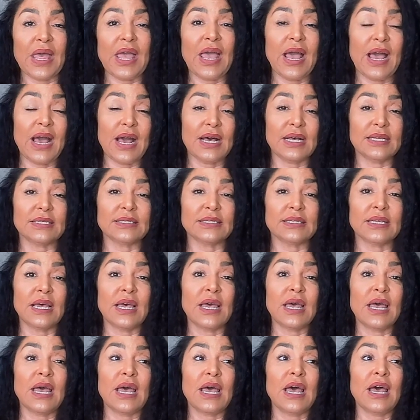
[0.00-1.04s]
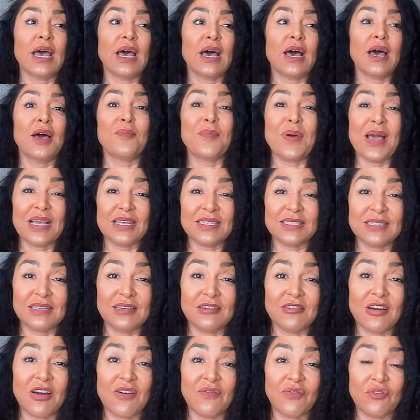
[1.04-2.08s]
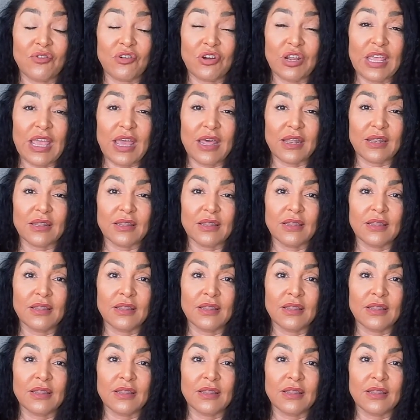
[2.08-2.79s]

as a magazine cover again.